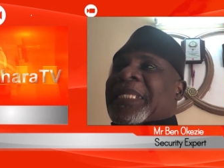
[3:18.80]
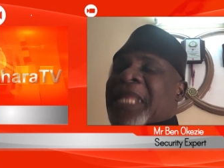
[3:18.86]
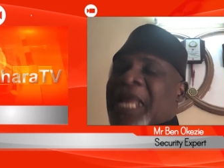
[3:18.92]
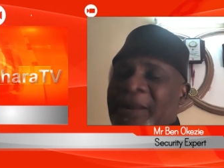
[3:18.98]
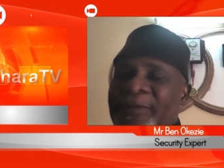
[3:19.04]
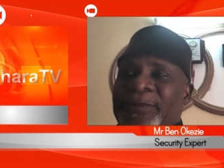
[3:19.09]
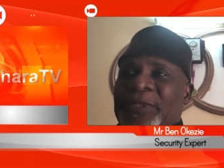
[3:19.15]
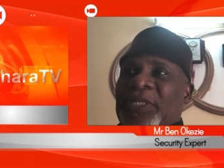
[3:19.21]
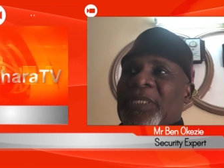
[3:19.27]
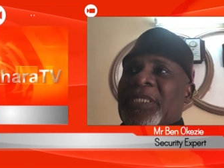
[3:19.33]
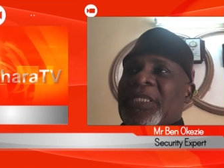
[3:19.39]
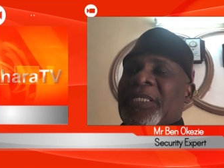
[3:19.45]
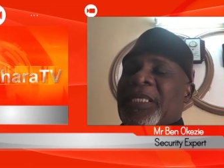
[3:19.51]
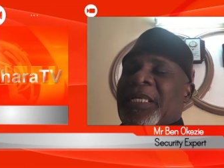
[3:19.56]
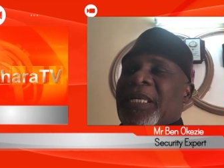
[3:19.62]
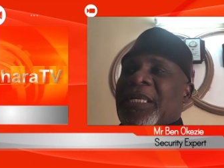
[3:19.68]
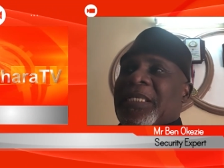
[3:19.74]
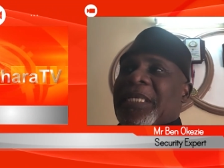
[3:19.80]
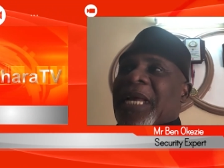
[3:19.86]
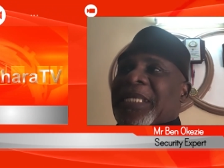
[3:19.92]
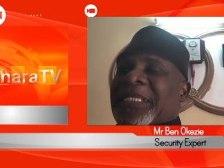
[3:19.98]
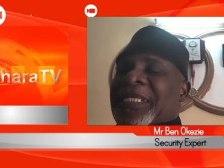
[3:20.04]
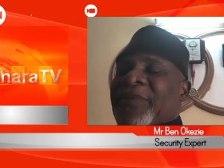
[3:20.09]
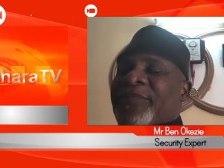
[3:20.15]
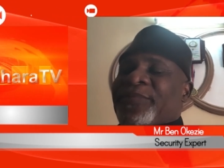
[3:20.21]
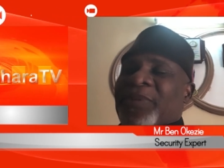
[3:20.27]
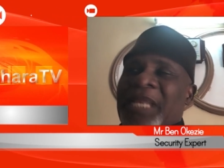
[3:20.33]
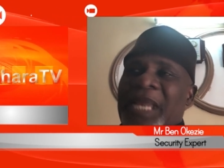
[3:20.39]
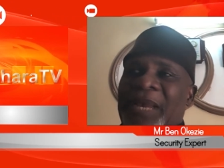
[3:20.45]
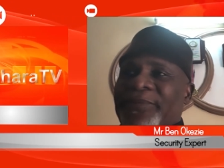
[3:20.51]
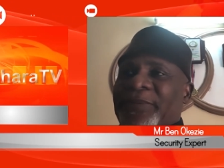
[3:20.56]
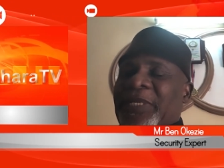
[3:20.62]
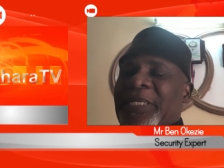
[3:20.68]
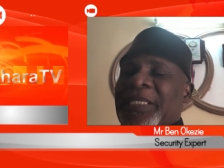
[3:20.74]
left, that they've
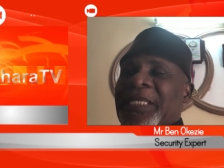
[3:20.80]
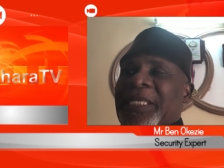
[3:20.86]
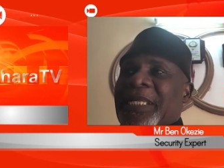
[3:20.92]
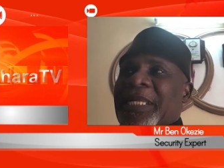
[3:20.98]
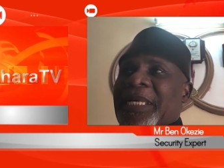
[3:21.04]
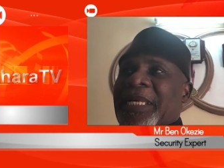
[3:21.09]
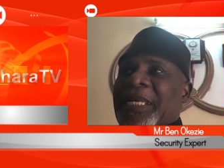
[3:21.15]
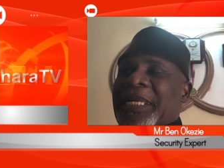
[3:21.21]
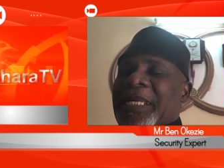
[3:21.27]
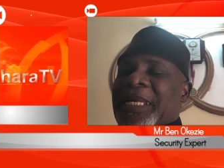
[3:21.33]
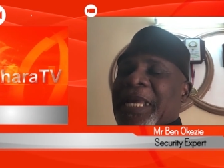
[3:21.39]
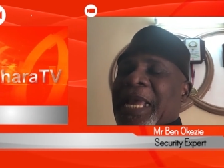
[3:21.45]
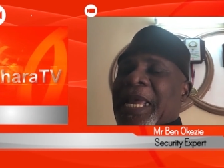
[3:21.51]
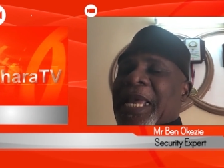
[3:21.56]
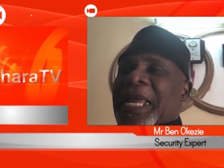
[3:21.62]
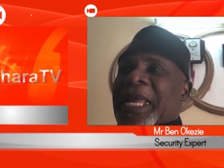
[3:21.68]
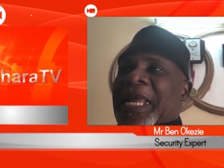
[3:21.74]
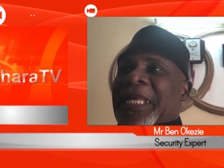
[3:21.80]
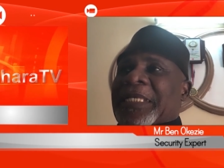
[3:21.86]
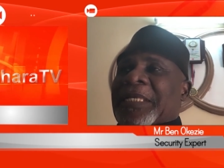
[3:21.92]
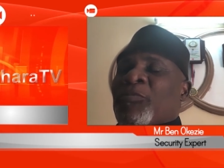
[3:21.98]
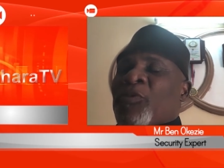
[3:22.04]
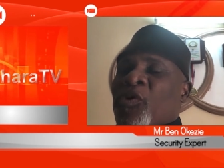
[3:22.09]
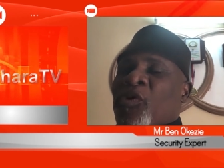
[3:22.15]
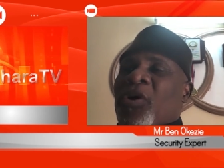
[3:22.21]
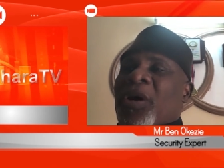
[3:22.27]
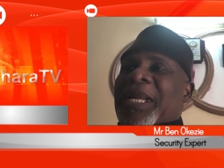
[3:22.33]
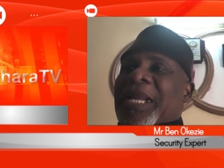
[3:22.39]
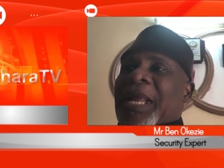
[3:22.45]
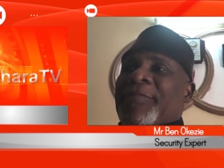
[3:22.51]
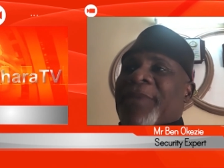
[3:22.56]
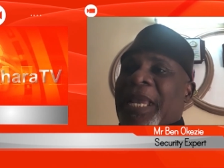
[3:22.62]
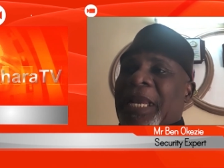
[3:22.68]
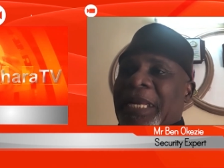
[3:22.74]
left uh, the Boko
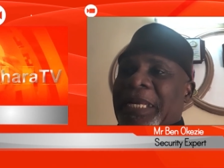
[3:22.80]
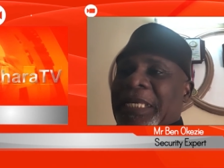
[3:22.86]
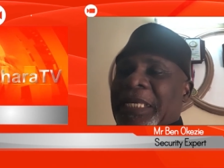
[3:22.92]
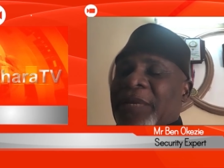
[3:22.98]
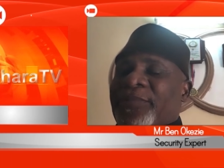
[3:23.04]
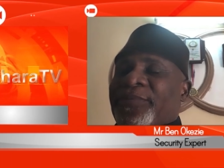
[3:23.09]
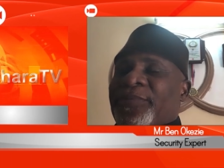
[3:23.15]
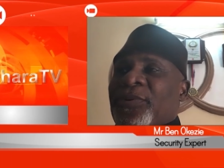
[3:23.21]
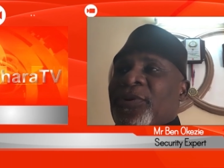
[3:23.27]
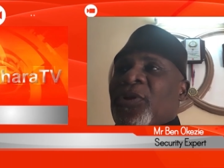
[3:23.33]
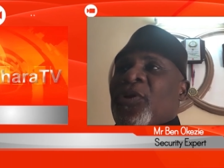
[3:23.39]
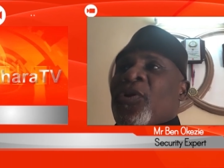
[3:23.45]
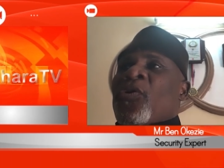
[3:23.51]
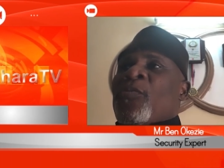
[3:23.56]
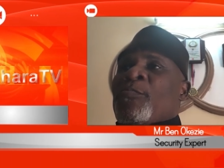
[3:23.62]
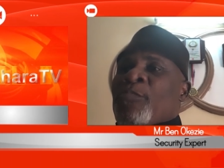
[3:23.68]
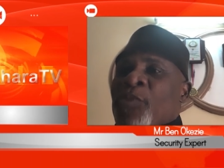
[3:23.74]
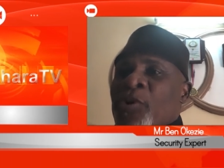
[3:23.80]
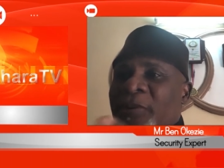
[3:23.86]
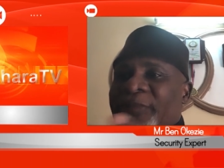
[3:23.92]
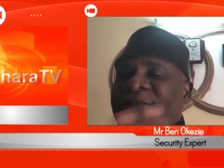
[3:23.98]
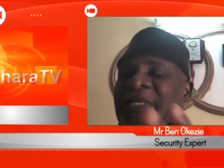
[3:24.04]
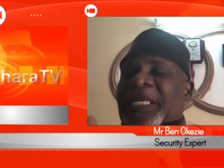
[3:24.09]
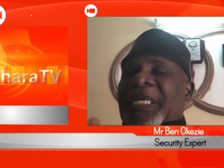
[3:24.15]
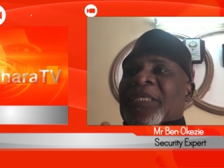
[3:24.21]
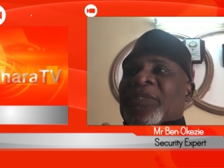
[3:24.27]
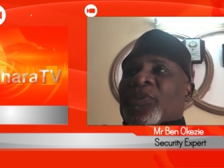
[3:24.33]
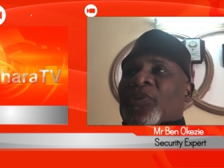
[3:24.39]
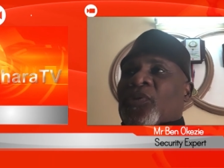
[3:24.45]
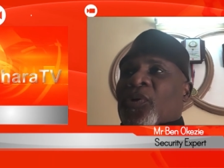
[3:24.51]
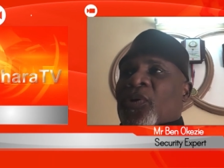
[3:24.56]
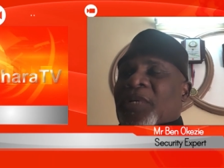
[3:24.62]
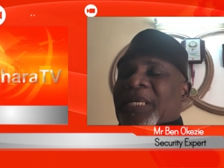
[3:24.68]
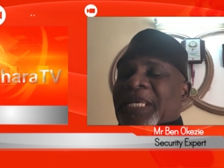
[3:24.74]
Haram enclave, moved
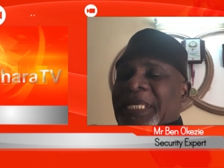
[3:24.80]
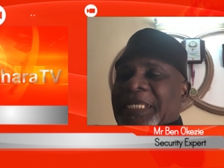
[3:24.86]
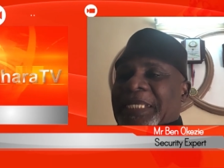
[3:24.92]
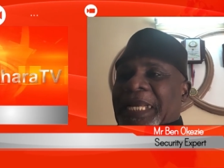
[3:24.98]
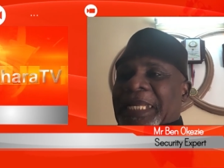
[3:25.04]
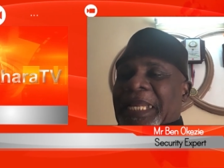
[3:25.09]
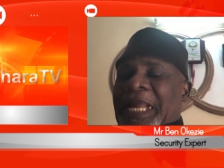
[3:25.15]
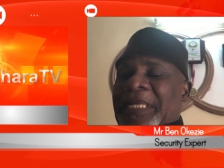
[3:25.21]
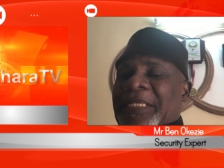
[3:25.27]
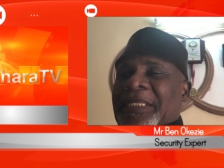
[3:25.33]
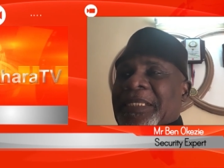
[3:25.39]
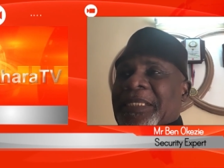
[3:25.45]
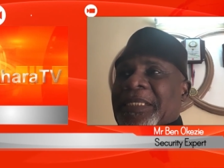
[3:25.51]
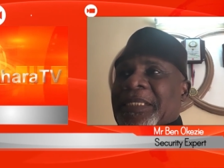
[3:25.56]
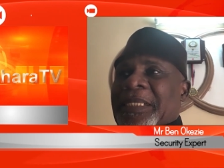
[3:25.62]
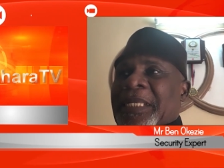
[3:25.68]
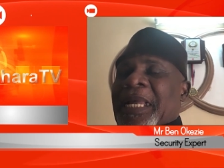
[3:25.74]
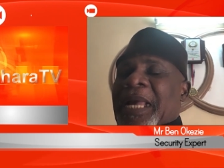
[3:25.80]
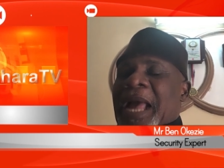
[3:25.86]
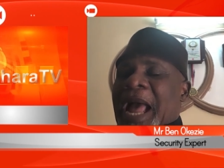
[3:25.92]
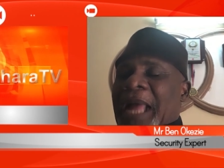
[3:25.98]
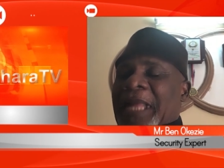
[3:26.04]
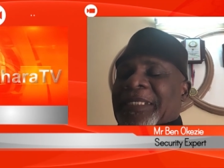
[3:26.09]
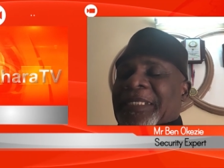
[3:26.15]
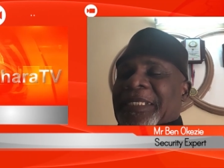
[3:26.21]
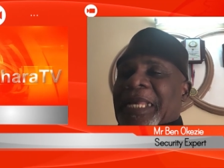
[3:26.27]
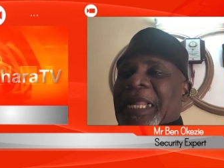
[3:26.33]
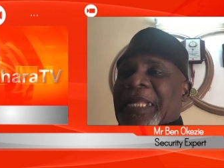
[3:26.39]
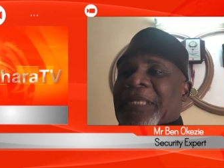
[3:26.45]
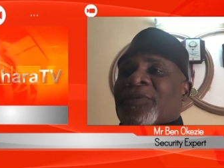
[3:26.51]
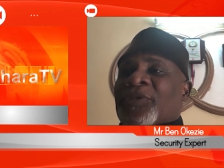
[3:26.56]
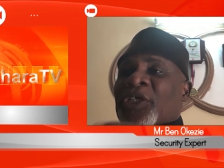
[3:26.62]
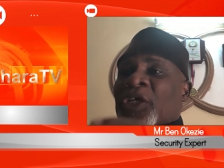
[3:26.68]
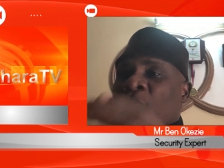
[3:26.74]
into hinterland, and
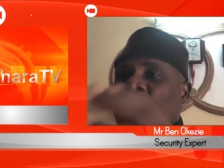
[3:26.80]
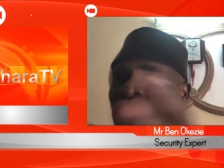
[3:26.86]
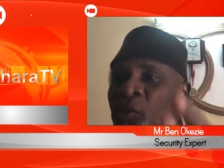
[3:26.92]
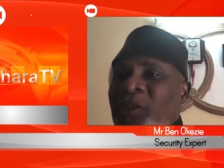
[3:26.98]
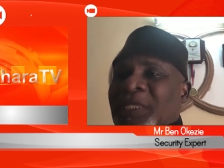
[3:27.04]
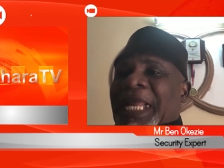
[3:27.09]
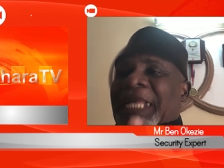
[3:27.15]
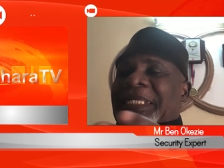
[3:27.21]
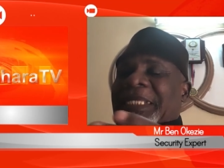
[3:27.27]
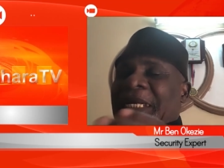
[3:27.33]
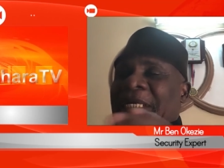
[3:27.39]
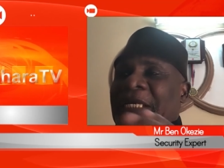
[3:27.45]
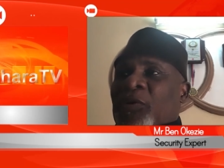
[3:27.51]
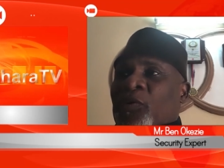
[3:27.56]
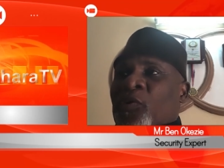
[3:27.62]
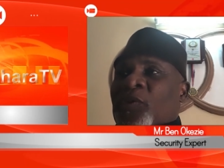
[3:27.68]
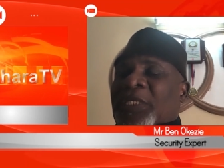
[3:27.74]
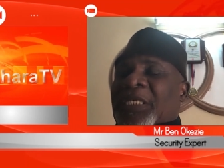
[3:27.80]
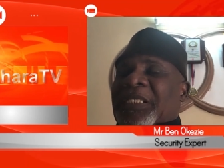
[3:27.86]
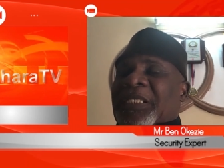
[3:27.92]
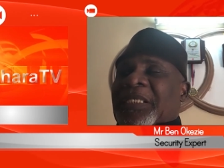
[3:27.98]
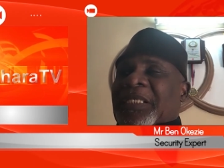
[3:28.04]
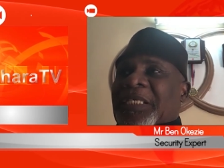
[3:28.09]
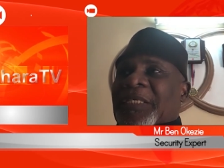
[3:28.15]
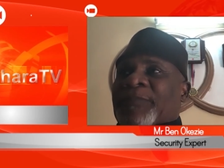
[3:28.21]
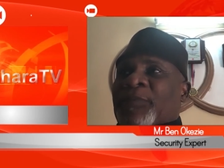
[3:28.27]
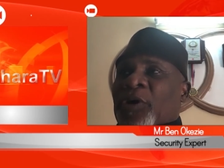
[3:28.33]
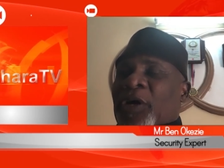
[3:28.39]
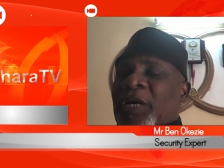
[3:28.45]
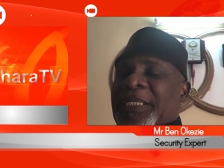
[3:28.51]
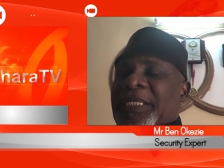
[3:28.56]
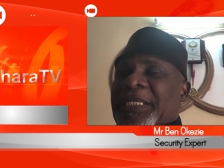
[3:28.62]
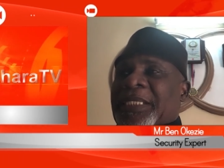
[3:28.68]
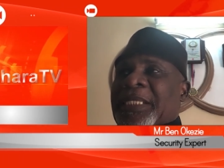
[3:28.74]
then recruit, started recruiting these
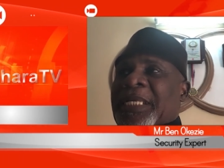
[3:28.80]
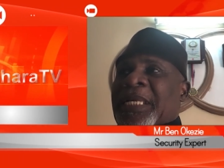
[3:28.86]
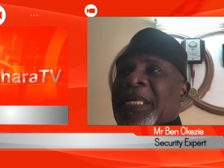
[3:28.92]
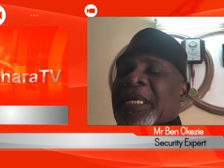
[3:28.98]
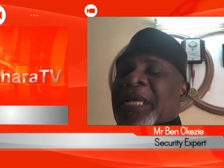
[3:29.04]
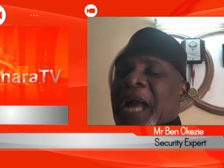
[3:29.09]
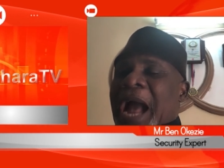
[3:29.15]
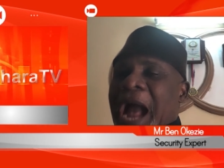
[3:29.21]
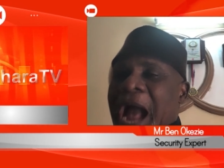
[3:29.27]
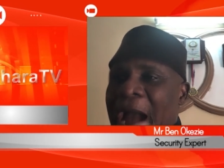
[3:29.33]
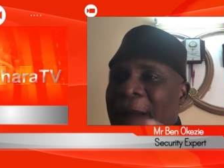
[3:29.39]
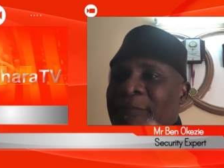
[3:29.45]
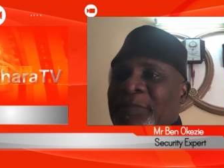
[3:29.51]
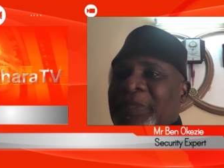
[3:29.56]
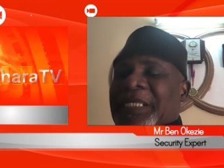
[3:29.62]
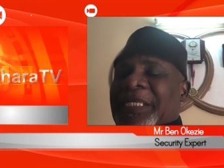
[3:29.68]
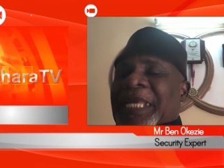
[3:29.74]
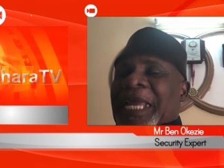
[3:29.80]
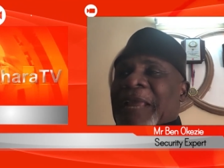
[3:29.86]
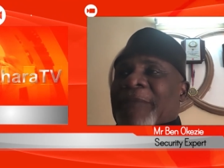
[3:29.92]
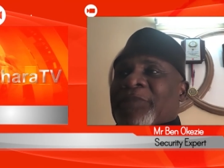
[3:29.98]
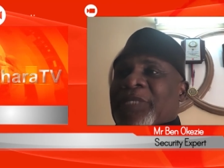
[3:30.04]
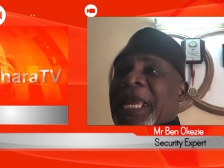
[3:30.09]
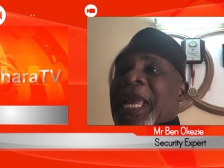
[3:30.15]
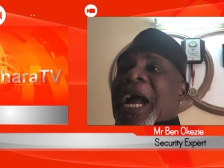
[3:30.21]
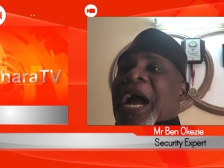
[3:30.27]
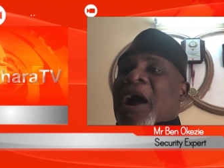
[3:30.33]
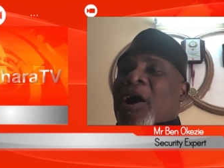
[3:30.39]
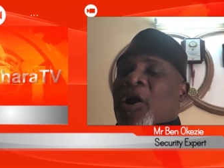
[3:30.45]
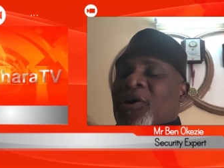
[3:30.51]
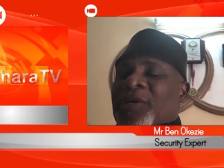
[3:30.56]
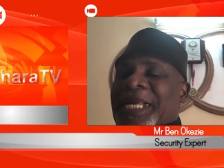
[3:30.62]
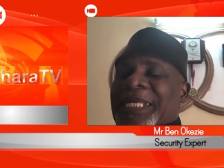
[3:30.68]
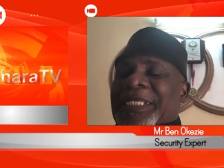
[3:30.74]
boys, armed them. They are
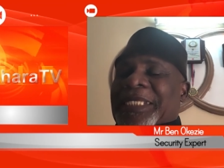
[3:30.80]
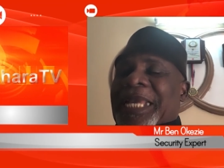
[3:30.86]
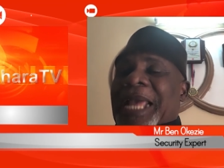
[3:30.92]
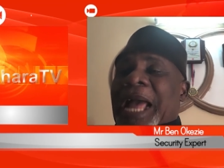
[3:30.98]
already